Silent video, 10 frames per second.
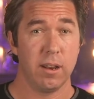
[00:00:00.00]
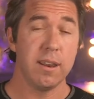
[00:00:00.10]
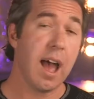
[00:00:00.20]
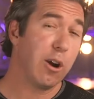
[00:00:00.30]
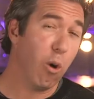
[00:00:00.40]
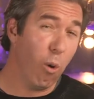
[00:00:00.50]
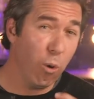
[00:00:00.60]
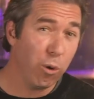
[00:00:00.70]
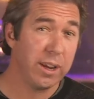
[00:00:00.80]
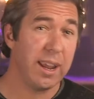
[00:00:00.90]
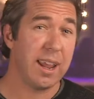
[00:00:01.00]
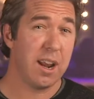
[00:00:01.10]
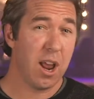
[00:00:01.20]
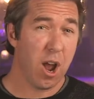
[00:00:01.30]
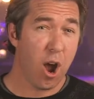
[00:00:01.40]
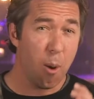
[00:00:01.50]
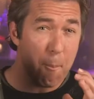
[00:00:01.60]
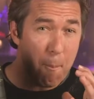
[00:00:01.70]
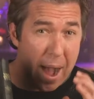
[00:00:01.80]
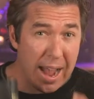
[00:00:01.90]
not orient
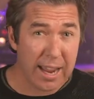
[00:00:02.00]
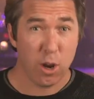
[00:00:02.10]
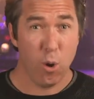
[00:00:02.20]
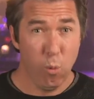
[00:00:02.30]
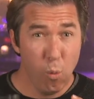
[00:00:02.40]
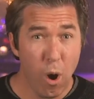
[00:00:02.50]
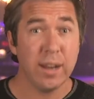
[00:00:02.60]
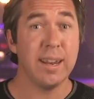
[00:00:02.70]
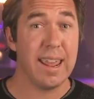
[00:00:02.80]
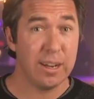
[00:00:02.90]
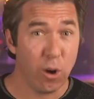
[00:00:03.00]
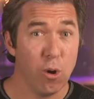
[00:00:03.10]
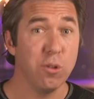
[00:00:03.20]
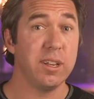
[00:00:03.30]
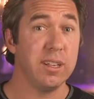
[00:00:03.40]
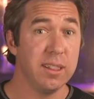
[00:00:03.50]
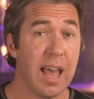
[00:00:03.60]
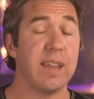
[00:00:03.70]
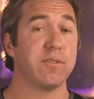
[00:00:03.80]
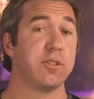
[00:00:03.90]
my one and only
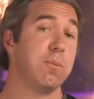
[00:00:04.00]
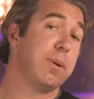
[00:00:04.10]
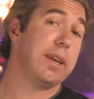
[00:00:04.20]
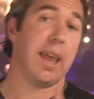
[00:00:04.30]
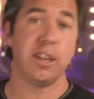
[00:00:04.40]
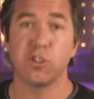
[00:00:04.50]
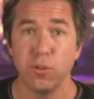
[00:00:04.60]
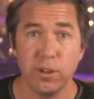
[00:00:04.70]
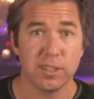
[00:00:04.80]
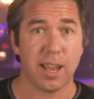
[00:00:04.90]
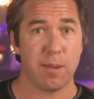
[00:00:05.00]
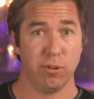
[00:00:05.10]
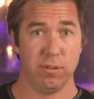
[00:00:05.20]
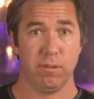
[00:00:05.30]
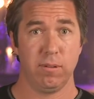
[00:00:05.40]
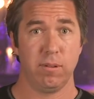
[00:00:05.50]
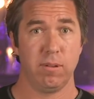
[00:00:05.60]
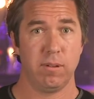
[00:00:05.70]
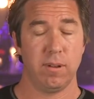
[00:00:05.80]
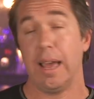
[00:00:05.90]
life to be a true disciple.
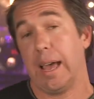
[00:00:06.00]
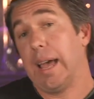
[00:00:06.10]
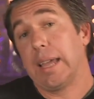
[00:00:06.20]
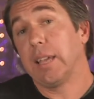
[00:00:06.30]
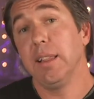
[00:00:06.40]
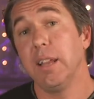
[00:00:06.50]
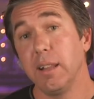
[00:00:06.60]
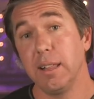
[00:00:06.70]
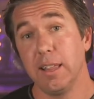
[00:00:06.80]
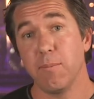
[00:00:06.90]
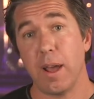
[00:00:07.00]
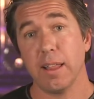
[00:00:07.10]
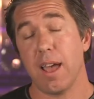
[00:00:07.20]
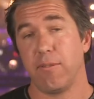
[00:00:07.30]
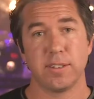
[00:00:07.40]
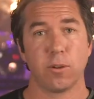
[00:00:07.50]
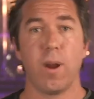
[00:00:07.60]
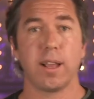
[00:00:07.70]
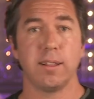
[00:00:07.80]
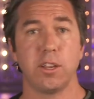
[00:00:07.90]
I could literally live my life as a
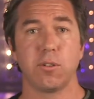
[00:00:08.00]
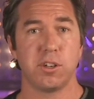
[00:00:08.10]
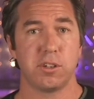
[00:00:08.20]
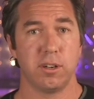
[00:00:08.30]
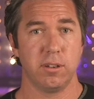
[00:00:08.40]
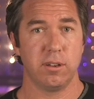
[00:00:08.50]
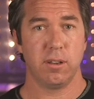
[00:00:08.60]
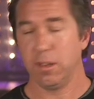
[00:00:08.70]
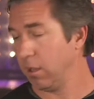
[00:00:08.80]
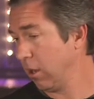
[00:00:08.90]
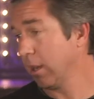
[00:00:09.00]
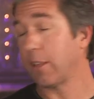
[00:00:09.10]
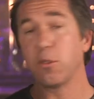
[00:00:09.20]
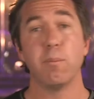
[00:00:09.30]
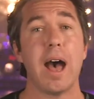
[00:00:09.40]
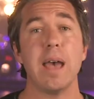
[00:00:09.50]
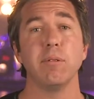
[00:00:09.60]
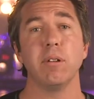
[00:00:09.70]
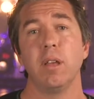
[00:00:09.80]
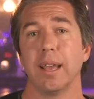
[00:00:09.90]
rec league Christian. Got the
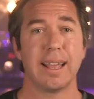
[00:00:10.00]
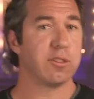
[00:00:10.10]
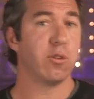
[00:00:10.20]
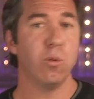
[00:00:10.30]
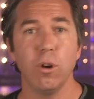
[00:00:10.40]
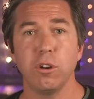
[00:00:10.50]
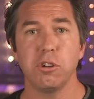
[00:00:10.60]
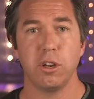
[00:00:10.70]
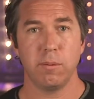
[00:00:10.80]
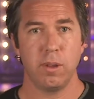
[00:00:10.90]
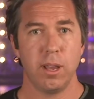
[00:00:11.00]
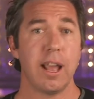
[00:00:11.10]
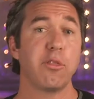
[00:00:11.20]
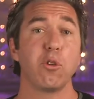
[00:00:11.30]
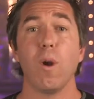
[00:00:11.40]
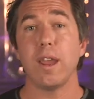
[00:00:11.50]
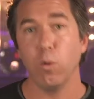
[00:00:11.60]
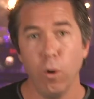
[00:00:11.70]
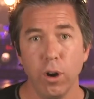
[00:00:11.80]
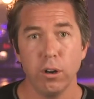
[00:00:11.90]
Bible, got the worship, got the right
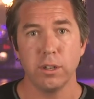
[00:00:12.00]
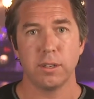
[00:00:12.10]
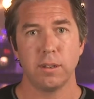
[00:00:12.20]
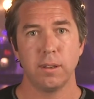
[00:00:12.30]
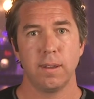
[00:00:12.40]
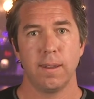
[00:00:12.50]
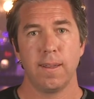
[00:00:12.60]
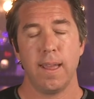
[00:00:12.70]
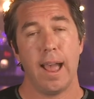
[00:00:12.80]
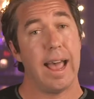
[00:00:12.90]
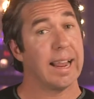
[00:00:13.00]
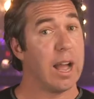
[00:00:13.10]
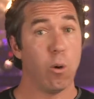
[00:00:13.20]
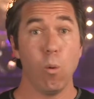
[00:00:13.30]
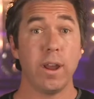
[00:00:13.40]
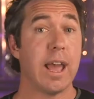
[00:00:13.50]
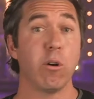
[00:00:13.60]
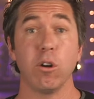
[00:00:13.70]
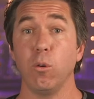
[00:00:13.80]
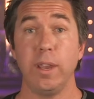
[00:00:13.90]
words. I got 1
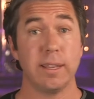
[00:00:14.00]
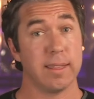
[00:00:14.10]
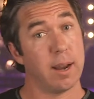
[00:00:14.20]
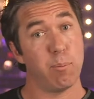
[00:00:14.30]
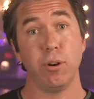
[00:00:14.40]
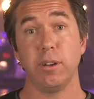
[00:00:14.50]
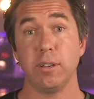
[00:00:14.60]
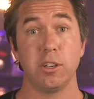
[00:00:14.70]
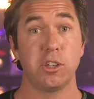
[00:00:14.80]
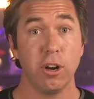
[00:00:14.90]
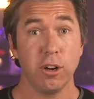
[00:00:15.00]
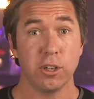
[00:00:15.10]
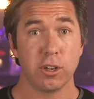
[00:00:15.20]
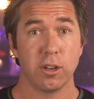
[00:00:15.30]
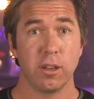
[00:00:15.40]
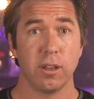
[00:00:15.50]
hour a week that I put into church.